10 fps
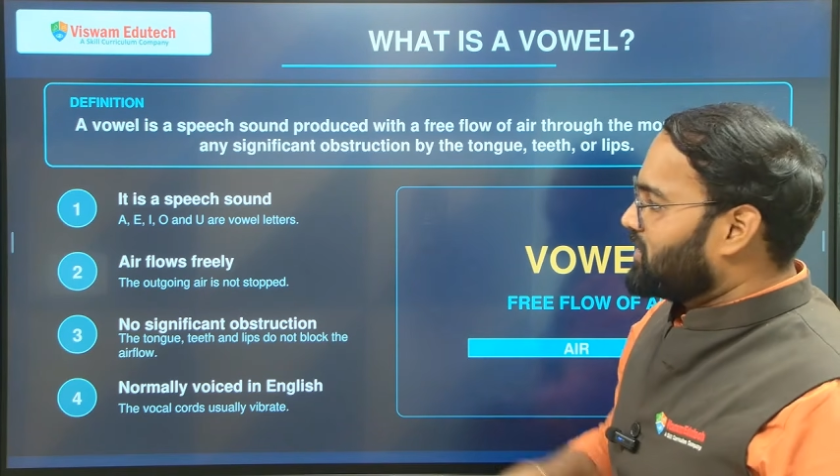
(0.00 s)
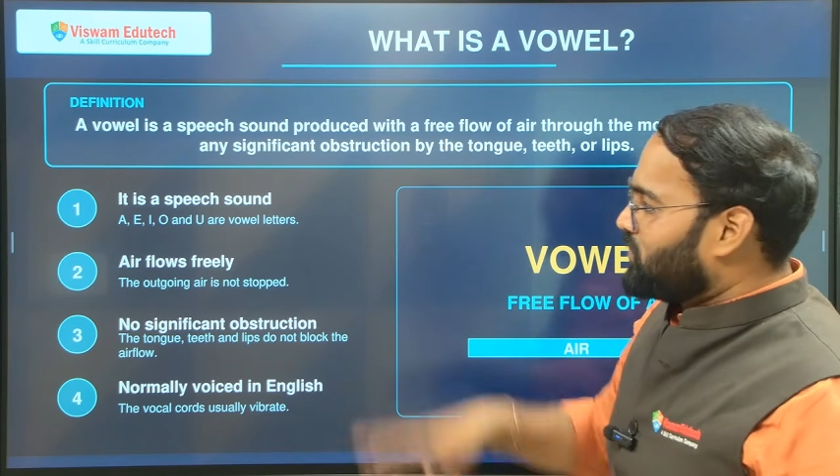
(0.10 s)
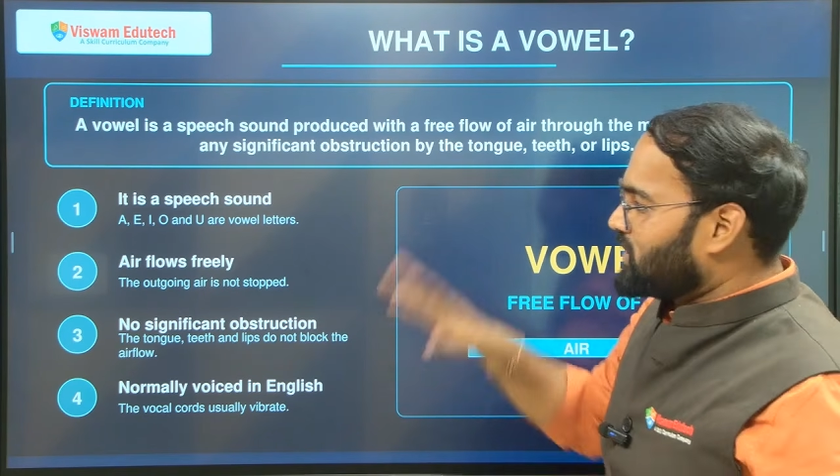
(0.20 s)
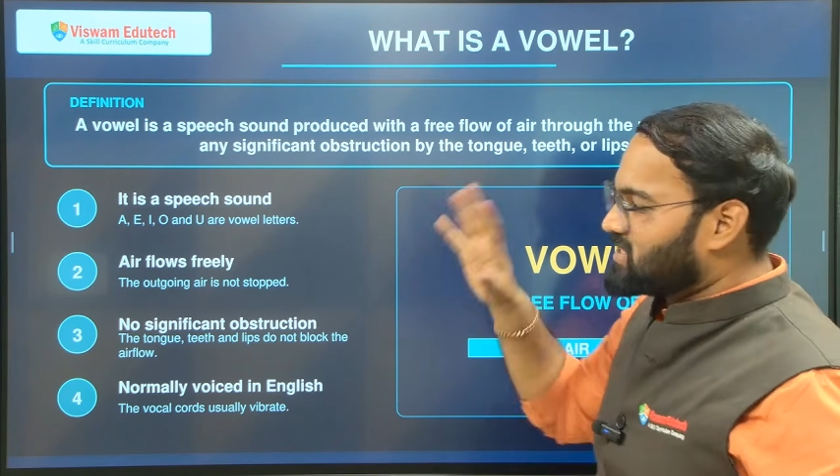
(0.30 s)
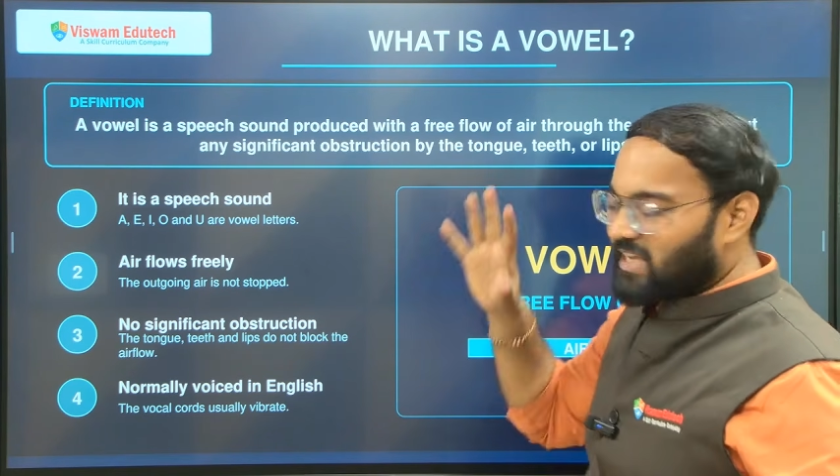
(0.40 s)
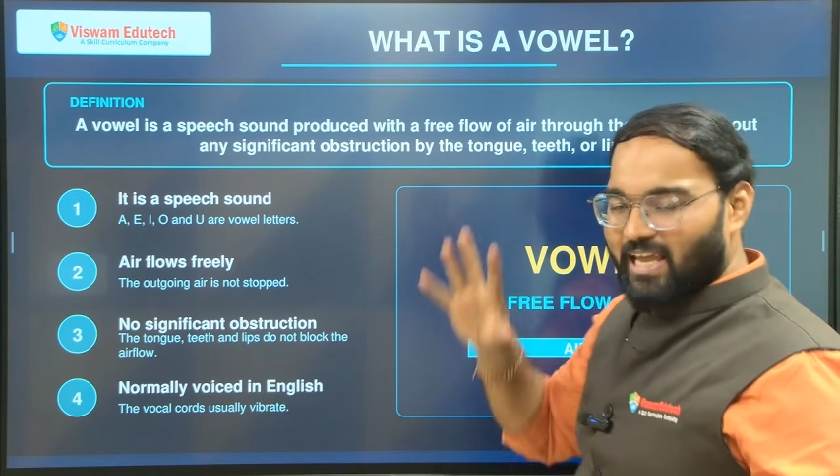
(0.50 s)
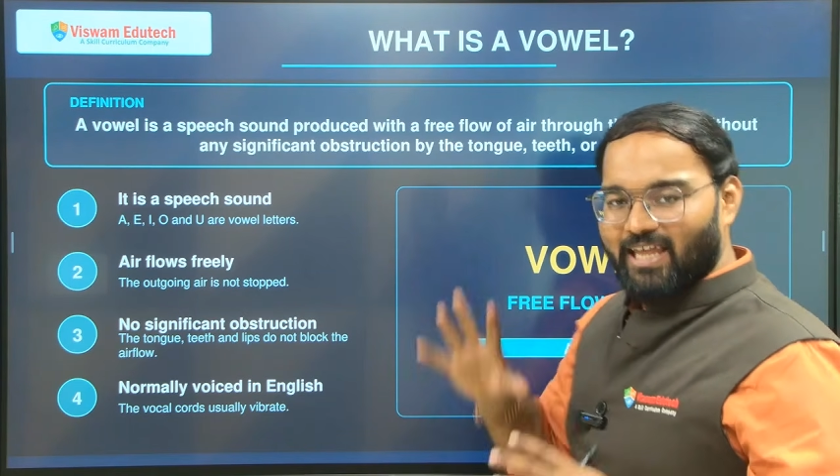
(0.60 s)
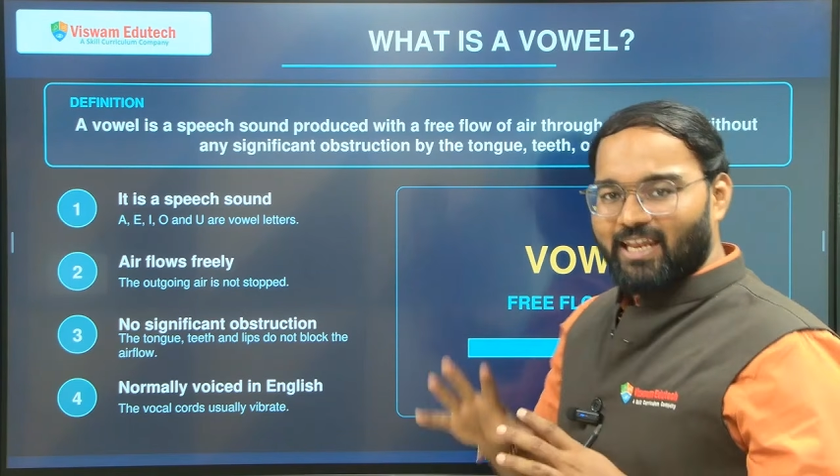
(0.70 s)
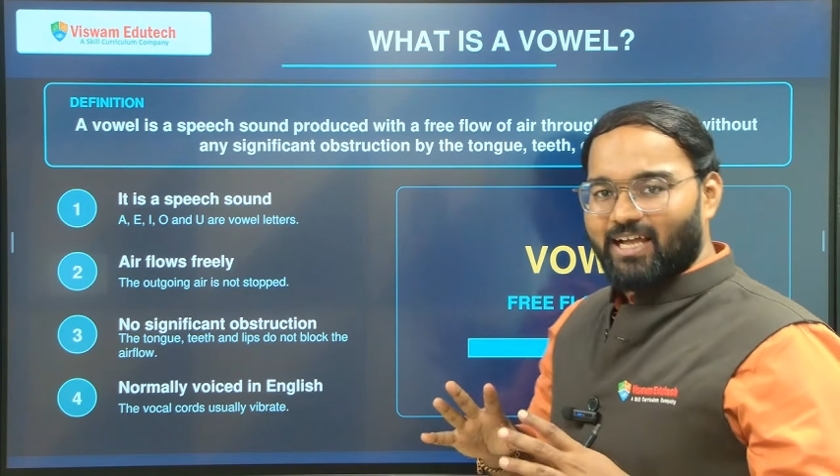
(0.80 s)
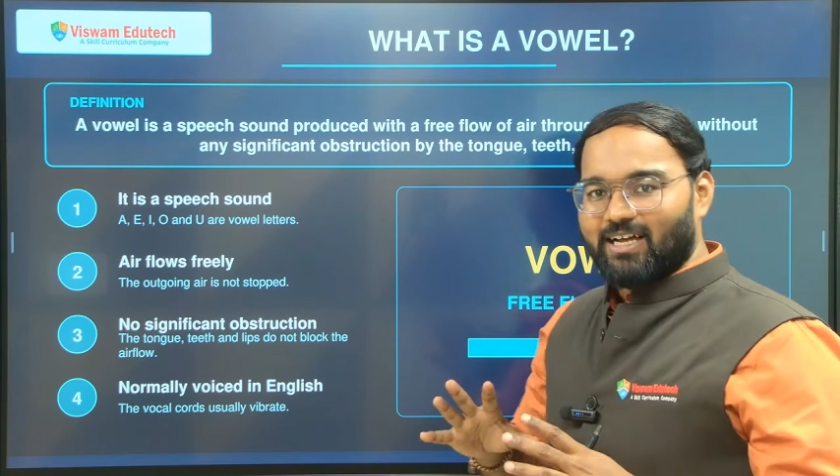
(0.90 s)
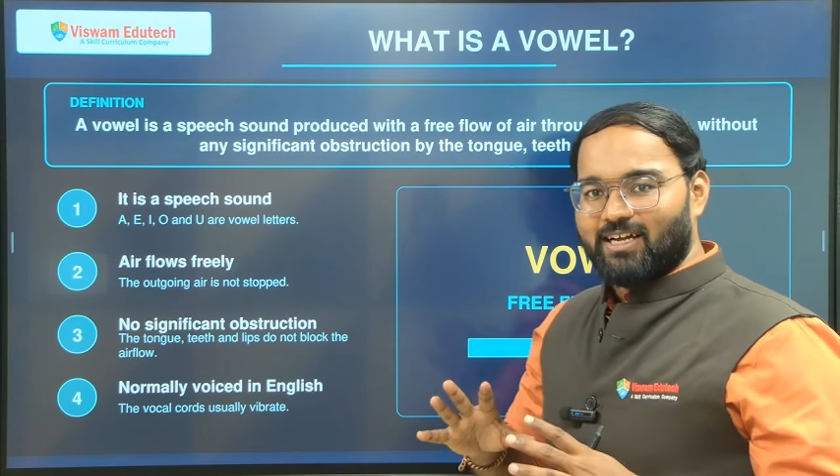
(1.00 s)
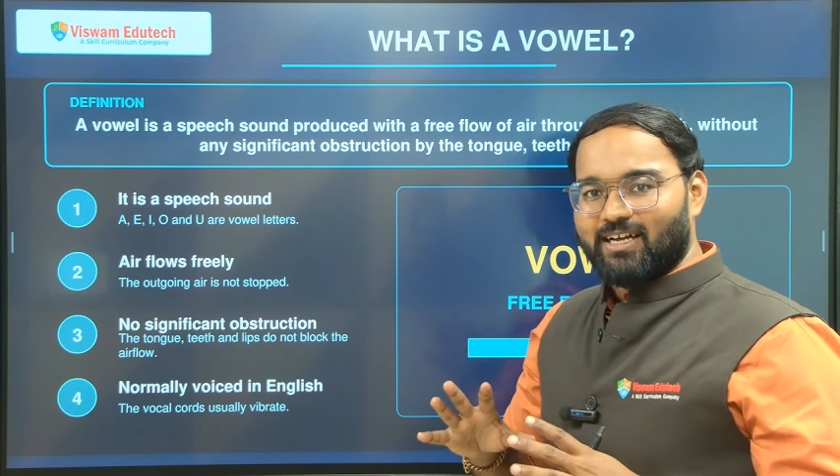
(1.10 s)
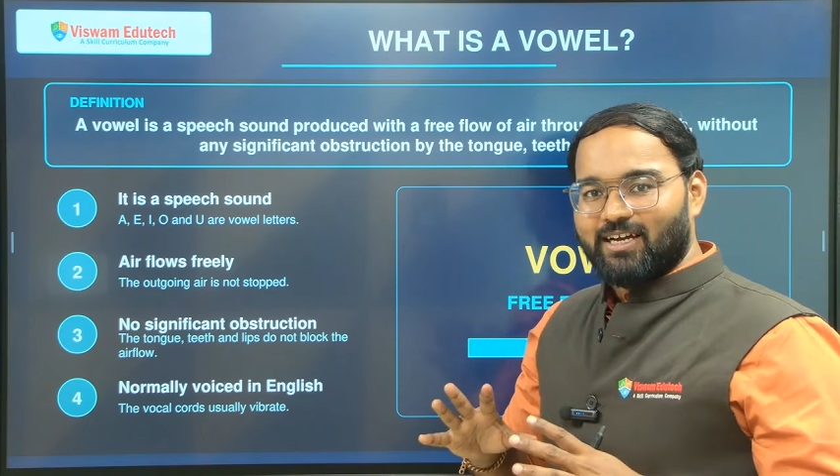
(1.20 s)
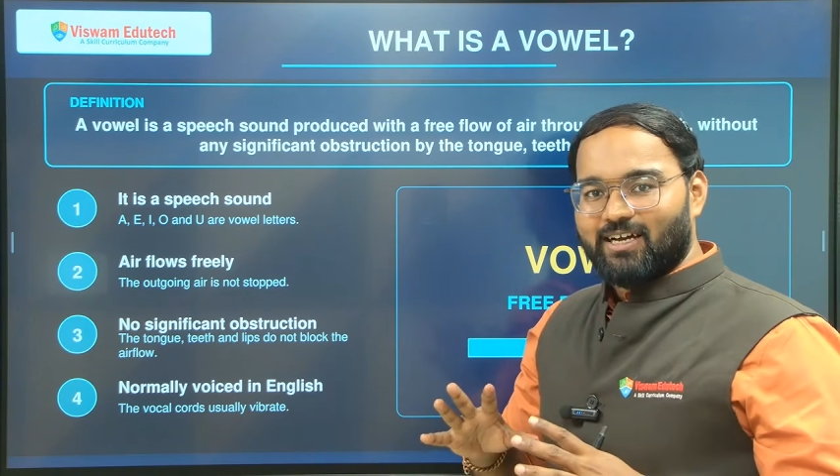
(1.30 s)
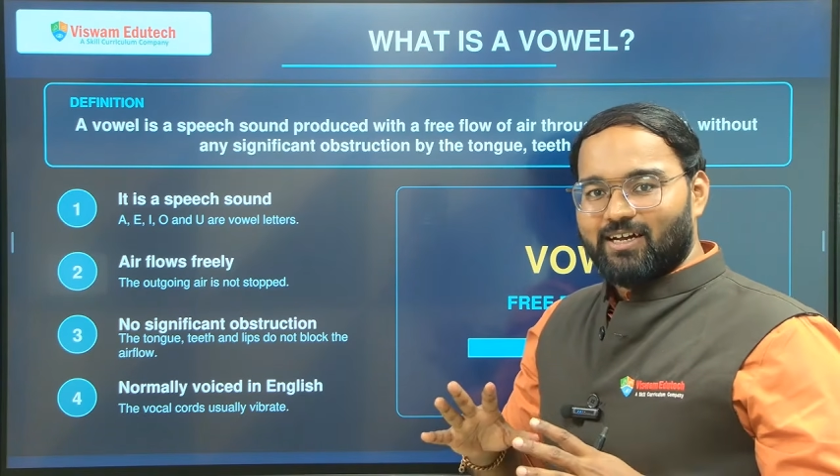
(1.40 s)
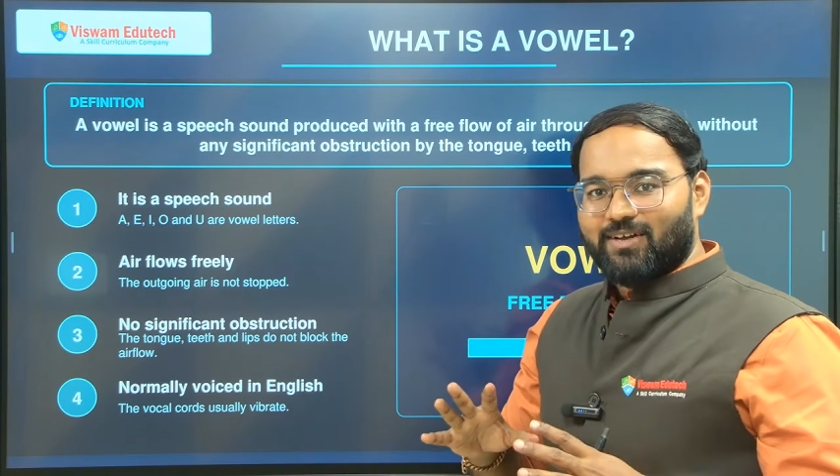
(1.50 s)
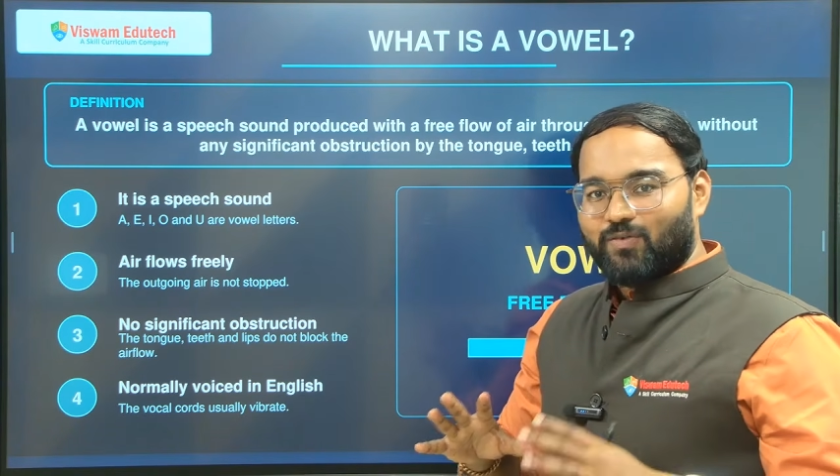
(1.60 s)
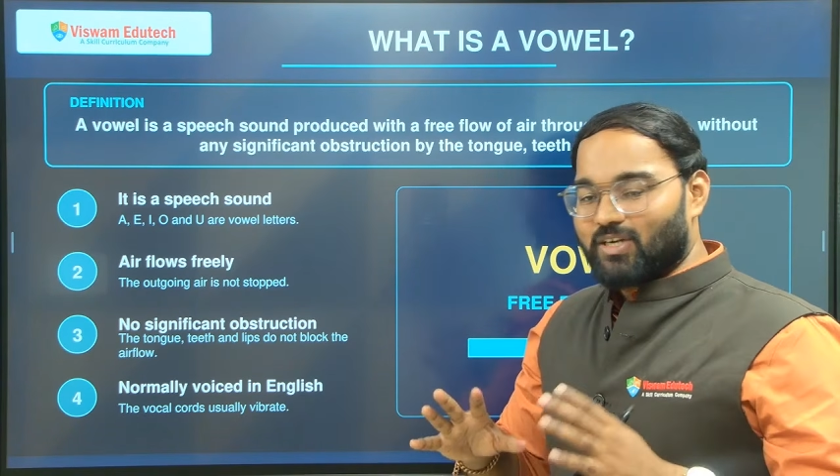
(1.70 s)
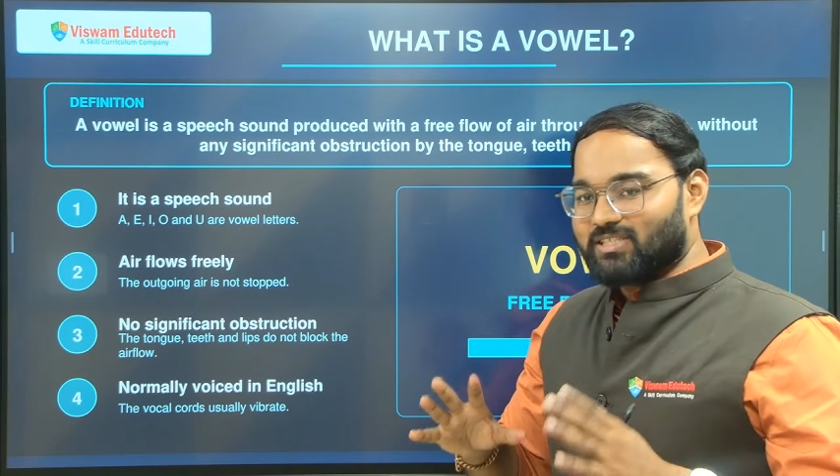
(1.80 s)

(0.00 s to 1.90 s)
Once again, what